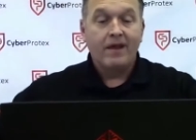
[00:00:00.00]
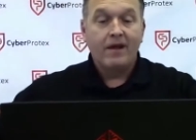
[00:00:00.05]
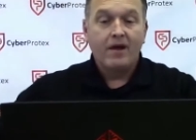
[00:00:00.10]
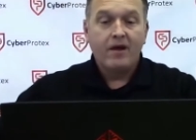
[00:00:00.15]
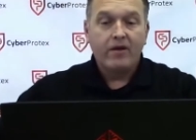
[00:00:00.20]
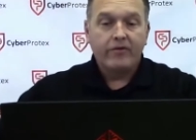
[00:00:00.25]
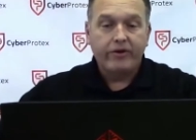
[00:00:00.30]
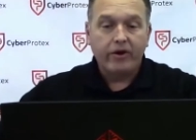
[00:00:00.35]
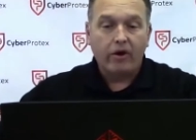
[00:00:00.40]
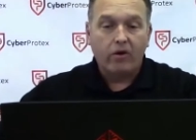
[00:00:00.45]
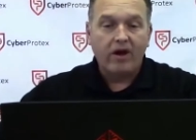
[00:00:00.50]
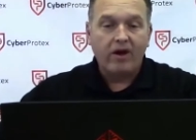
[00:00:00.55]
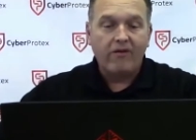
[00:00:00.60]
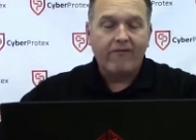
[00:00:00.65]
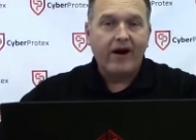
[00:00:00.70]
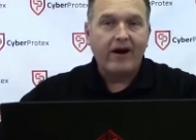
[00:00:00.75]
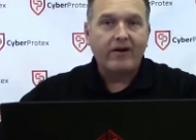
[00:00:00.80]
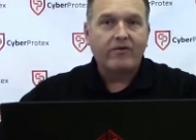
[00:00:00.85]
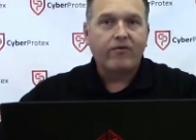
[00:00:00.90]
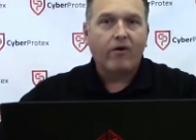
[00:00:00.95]
So if
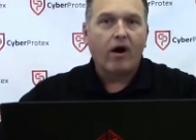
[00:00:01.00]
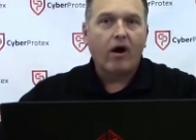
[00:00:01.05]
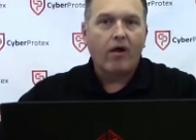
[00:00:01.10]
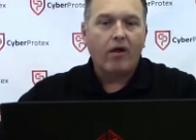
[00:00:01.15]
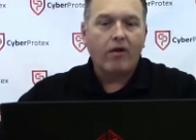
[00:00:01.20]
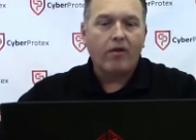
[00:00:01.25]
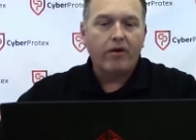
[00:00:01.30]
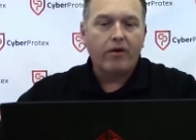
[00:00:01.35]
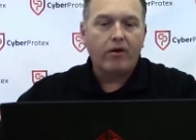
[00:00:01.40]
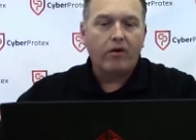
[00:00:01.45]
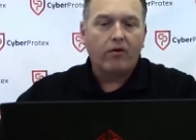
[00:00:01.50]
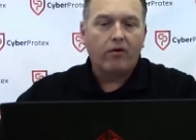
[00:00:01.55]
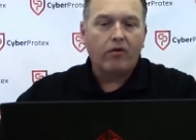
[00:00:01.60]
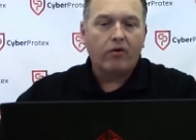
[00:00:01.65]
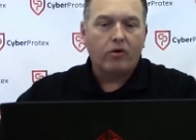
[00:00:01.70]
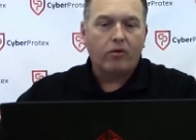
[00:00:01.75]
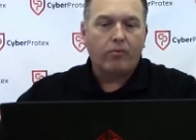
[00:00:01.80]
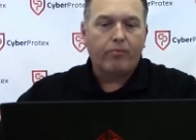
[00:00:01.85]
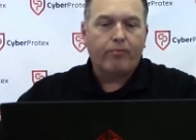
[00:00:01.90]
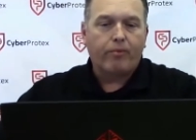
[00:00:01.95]
I draw a little
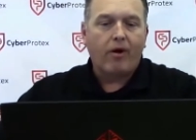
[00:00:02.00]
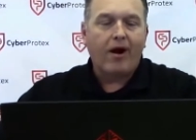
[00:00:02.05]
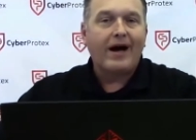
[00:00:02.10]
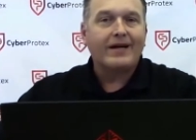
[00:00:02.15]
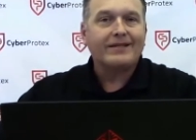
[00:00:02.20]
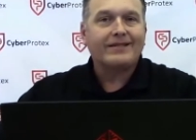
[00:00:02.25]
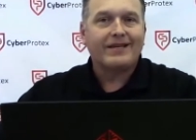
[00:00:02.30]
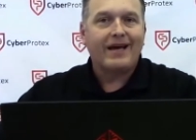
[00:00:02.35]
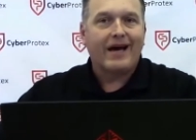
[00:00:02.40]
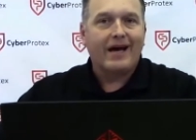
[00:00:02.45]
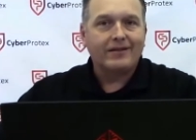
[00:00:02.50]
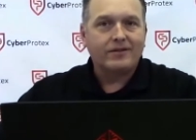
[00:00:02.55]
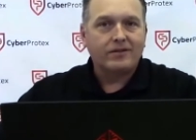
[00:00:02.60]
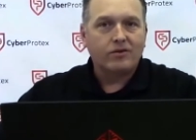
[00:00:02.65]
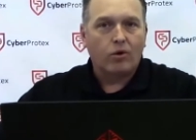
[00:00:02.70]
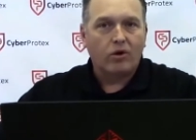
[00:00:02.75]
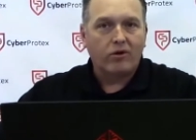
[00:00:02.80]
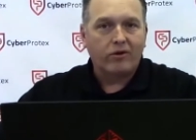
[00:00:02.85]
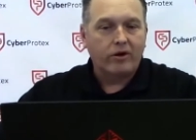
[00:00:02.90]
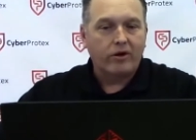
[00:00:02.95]
little process
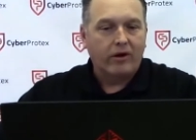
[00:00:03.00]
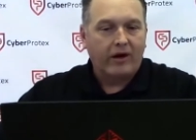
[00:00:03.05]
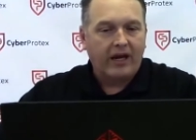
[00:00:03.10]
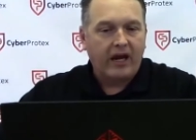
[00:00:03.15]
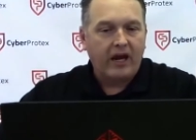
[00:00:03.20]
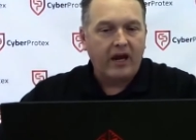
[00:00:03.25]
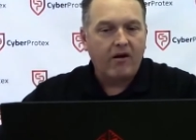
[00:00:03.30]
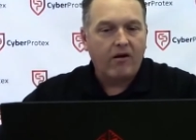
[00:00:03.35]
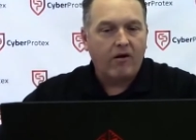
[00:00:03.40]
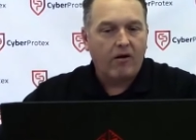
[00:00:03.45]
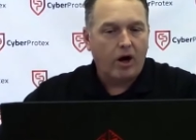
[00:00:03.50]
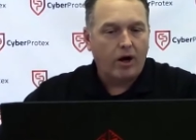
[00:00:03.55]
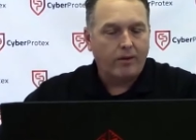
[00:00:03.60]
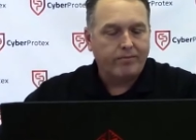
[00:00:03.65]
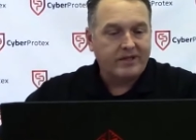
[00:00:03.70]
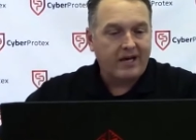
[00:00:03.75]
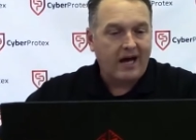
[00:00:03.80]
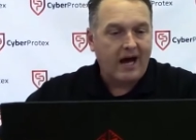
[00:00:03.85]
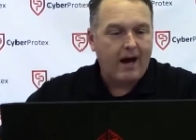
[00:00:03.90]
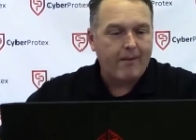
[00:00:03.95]
or a little gear up
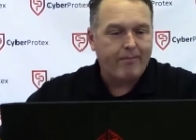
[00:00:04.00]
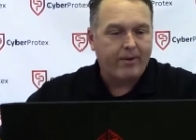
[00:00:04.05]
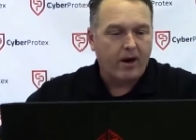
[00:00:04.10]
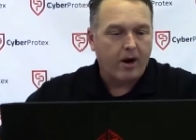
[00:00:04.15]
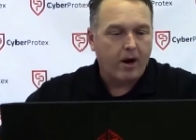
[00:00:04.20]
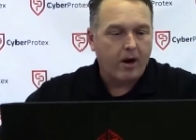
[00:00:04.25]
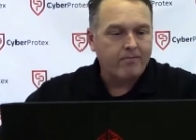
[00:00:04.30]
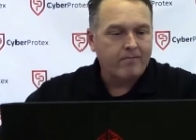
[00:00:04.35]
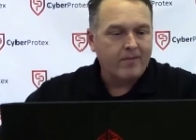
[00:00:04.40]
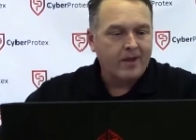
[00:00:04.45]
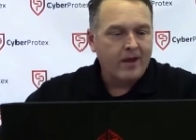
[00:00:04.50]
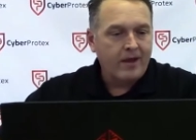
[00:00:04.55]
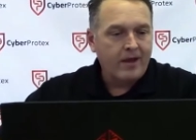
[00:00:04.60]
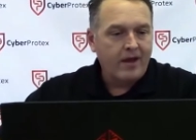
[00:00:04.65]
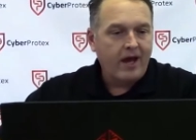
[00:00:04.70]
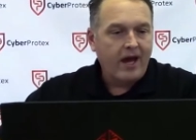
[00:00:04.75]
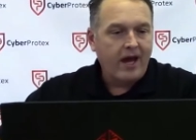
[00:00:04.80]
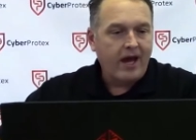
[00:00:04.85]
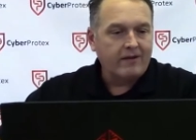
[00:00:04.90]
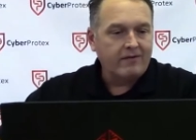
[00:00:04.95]
top here,
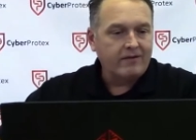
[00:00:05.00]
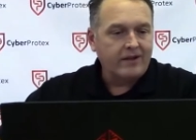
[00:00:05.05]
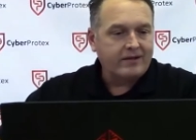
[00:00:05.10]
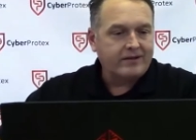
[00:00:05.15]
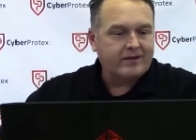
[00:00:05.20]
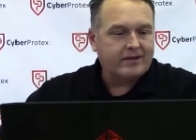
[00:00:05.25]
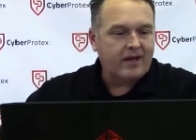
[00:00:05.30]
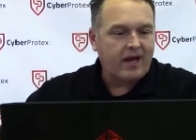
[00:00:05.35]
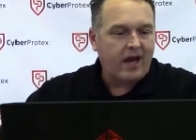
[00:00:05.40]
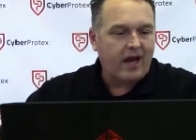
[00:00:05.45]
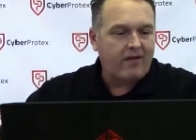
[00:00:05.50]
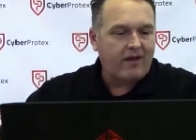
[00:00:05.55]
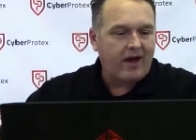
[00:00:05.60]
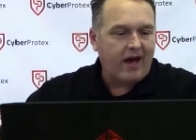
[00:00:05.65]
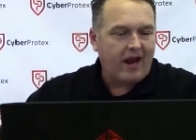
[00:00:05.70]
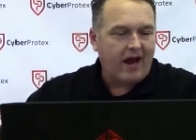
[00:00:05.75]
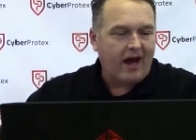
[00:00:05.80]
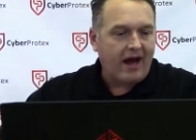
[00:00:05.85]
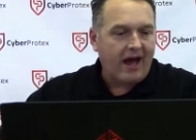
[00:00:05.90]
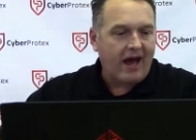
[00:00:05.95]
and let's say that
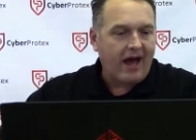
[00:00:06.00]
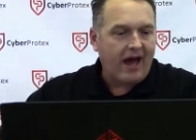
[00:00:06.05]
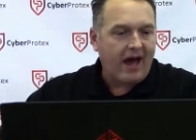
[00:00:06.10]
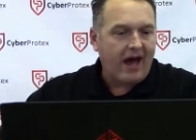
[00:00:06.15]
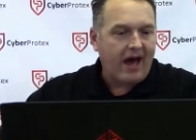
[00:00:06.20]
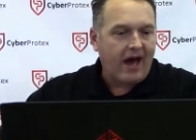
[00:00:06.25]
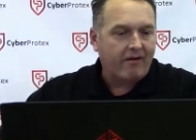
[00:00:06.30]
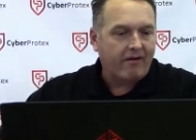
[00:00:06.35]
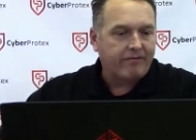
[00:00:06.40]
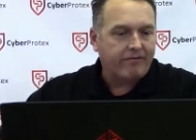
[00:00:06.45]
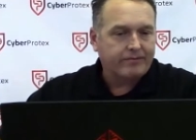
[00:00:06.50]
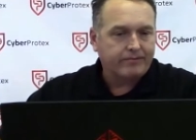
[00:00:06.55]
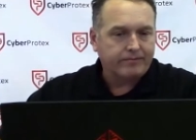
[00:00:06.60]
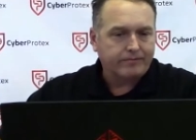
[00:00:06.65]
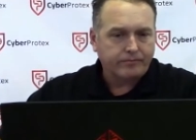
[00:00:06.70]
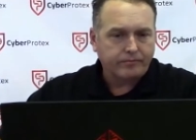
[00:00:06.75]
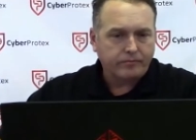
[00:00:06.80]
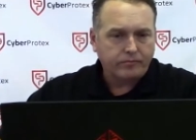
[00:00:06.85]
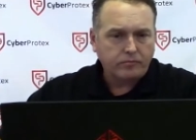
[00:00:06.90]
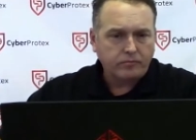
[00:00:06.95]
I have
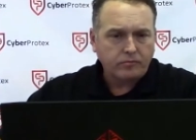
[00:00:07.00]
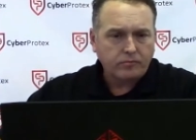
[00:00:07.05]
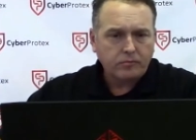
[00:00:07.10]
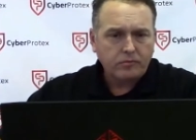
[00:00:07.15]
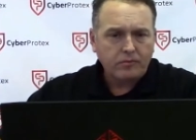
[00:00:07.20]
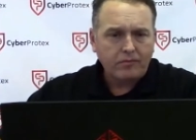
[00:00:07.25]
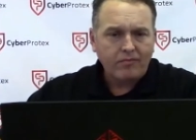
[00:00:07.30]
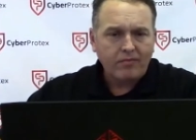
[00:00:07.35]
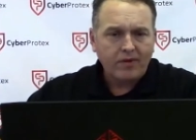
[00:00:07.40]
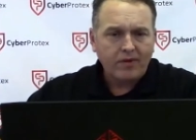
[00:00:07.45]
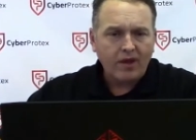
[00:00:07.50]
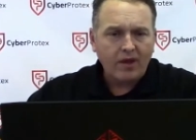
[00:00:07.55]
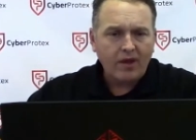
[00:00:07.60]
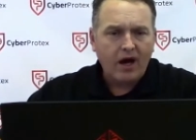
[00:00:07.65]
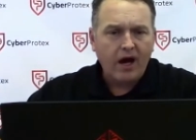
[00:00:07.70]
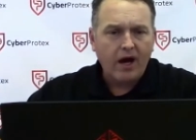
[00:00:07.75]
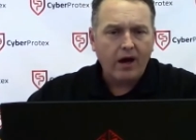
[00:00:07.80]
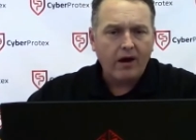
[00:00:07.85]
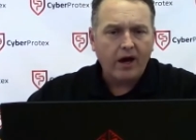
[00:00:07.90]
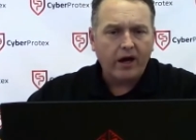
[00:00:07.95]

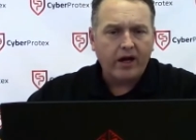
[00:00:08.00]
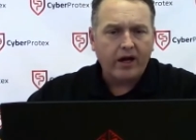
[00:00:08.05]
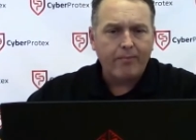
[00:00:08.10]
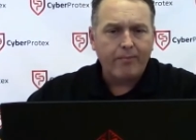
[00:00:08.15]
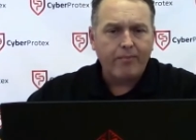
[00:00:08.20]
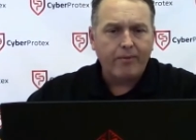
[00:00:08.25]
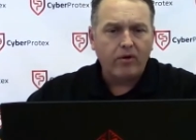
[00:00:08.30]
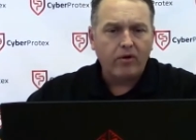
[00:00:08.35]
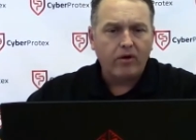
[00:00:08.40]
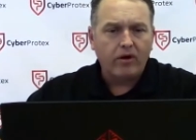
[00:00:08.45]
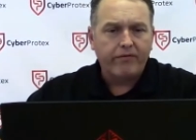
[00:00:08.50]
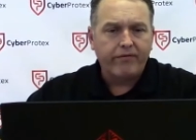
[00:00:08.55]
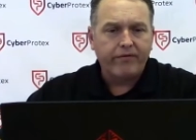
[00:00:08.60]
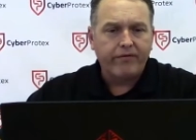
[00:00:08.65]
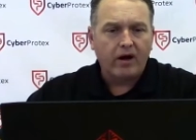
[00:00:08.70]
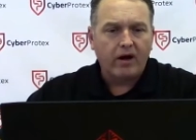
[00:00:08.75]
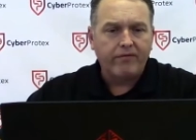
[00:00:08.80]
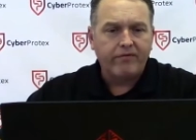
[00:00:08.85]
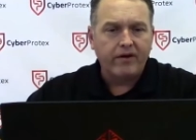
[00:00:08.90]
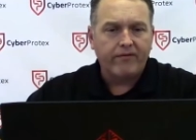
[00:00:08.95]
uh, a couple of,
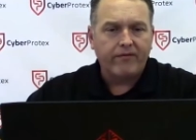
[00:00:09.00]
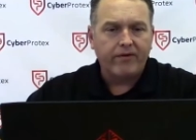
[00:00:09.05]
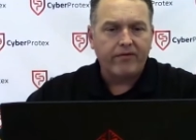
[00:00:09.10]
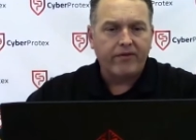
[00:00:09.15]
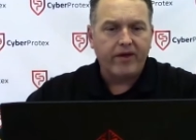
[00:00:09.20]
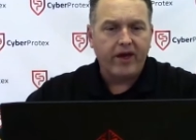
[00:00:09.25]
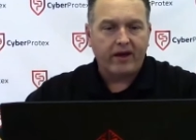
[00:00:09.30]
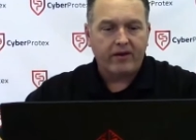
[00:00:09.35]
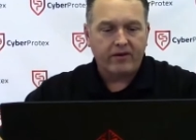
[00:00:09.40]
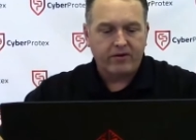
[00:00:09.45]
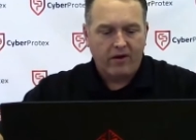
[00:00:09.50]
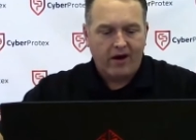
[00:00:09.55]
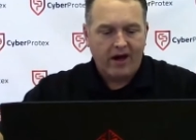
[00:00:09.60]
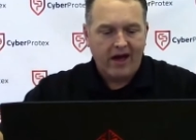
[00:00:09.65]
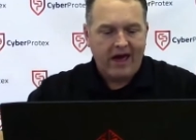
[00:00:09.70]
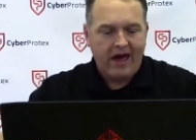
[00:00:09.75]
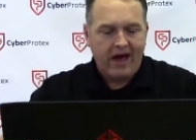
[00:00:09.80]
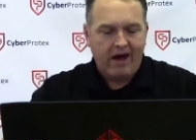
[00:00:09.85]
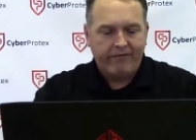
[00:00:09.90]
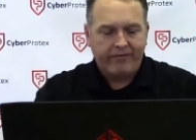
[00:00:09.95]
of different things. So I
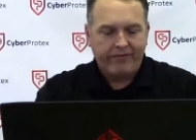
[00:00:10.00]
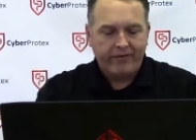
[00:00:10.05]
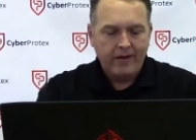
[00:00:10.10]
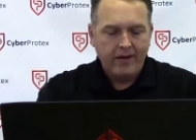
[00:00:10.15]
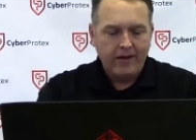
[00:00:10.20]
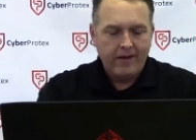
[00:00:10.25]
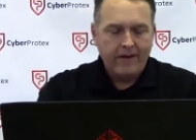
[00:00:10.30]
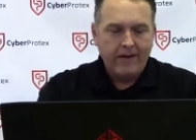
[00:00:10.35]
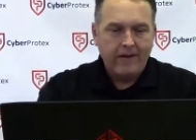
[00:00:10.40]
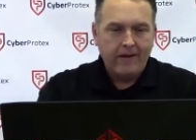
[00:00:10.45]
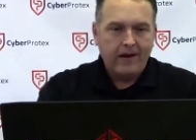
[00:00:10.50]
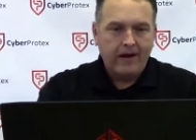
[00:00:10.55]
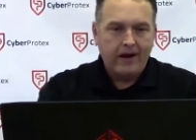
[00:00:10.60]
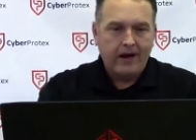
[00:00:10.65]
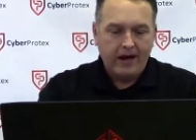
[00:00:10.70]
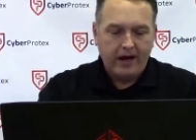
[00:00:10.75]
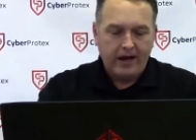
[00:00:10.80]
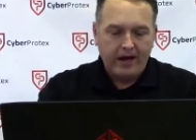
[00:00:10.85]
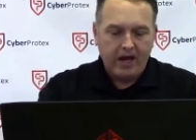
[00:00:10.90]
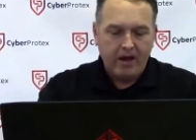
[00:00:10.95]
have uh,
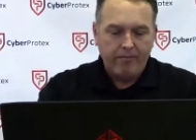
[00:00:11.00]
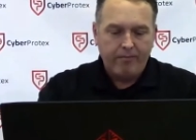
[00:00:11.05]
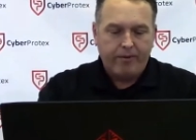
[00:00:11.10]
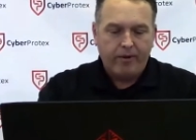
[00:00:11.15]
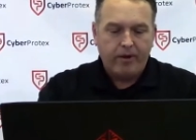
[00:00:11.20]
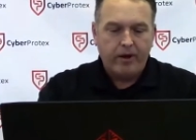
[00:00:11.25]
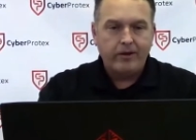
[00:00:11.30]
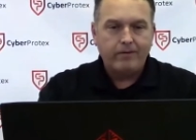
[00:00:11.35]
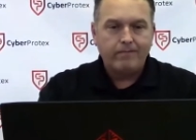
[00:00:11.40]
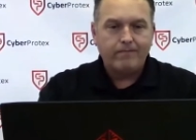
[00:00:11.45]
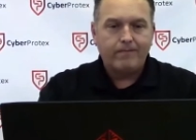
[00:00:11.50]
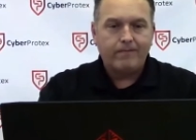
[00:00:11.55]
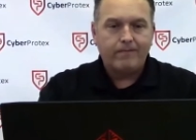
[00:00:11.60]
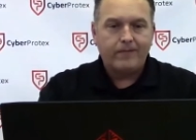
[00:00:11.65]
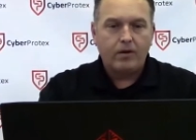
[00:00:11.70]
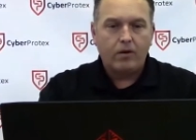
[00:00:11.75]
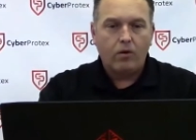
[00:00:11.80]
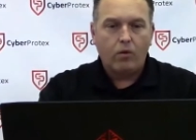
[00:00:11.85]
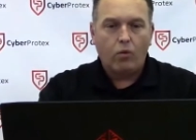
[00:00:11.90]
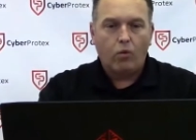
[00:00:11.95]
input
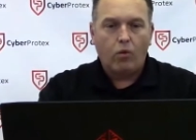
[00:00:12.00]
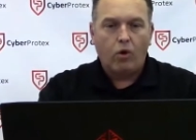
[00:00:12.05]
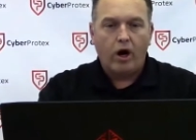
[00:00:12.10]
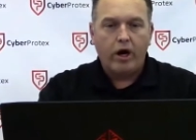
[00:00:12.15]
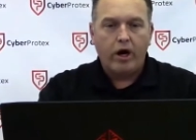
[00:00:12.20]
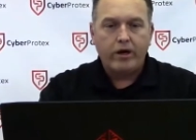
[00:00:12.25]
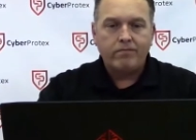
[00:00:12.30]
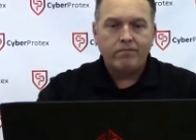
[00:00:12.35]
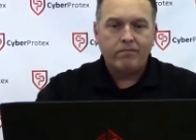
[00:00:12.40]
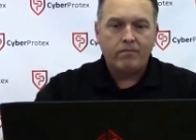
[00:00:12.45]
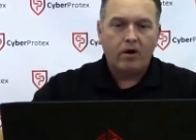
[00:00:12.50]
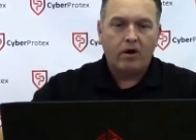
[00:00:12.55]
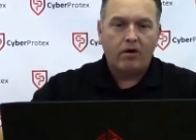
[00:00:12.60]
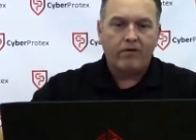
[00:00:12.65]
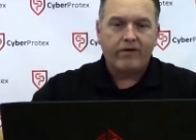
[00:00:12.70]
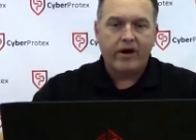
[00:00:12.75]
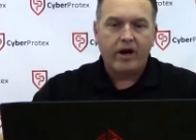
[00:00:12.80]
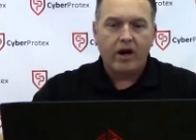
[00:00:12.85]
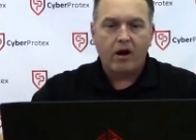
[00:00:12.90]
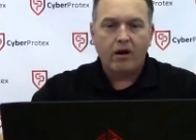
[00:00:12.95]
one over
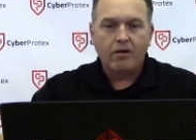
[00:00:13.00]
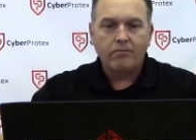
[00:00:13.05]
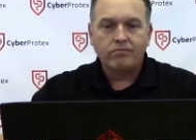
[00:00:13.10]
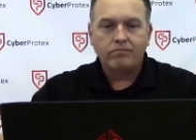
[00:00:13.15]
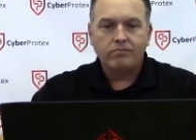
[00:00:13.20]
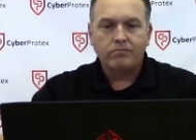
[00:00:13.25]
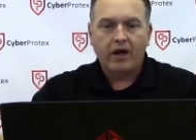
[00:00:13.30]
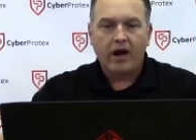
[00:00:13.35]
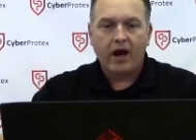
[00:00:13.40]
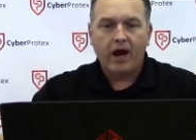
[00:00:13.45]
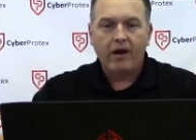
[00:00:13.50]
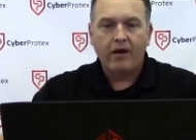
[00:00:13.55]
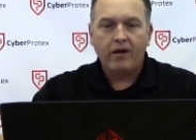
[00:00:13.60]
here, okay?